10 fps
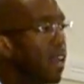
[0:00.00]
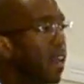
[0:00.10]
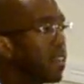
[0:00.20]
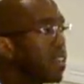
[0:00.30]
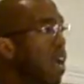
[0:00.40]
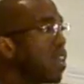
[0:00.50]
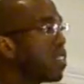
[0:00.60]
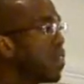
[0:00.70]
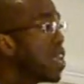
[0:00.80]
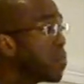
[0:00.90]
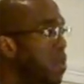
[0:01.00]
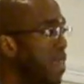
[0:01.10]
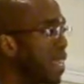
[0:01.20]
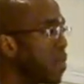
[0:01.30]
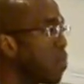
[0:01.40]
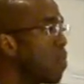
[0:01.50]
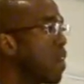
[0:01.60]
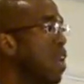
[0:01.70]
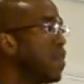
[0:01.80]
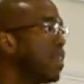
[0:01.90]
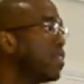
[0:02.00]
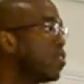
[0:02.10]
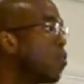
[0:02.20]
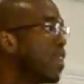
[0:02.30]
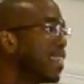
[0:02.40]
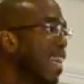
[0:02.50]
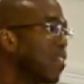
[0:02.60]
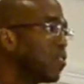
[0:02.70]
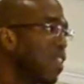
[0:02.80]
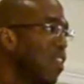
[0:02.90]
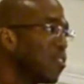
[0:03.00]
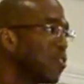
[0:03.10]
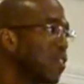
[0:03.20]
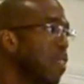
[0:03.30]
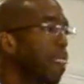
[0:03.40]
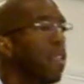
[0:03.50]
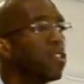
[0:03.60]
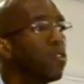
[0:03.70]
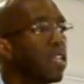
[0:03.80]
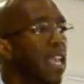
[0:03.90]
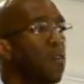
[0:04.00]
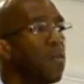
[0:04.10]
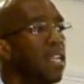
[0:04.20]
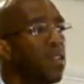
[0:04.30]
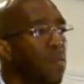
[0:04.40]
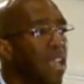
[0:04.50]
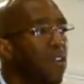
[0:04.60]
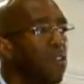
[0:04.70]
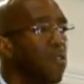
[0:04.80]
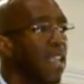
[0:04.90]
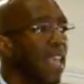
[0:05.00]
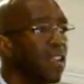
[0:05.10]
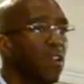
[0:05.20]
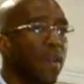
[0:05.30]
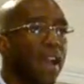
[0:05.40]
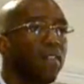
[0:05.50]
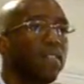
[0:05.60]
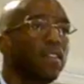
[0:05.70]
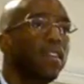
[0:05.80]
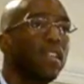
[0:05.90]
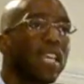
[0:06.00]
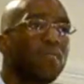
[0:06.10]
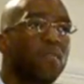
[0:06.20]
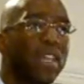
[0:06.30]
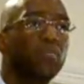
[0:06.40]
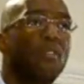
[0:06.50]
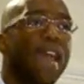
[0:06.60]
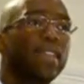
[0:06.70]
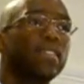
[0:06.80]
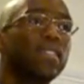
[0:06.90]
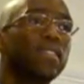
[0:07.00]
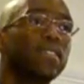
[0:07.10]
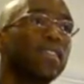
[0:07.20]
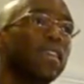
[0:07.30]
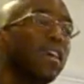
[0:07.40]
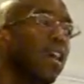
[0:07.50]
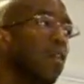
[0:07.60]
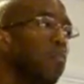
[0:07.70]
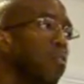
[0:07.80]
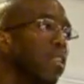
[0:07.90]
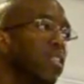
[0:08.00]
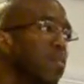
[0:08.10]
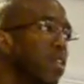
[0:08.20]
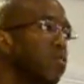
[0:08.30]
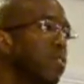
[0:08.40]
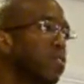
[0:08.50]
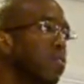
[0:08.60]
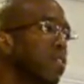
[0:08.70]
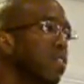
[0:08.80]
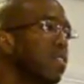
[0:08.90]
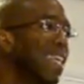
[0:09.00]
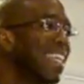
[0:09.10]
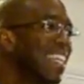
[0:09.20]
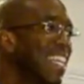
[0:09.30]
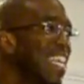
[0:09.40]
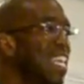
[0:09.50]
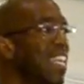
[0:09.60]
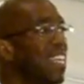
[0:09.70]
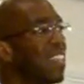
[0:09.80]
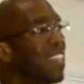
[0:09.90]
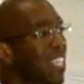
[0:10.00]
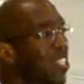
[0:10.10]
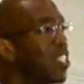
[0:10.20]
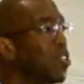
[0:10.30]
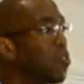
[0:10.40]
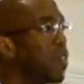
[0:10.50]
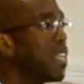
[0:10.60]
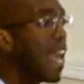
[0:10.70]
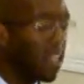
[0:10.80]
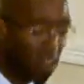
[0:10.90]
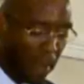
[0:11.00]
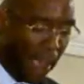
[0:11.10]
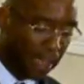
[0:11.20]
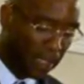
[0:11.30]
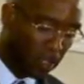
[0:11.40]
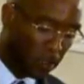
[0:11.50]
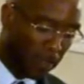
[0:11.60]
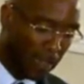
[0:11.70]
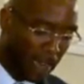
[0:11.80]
The cost of implementing that program is $20,000. So again, we need a mayor who can go out, look at best practices, pull in the best resources, and lead in this century, not in the past century.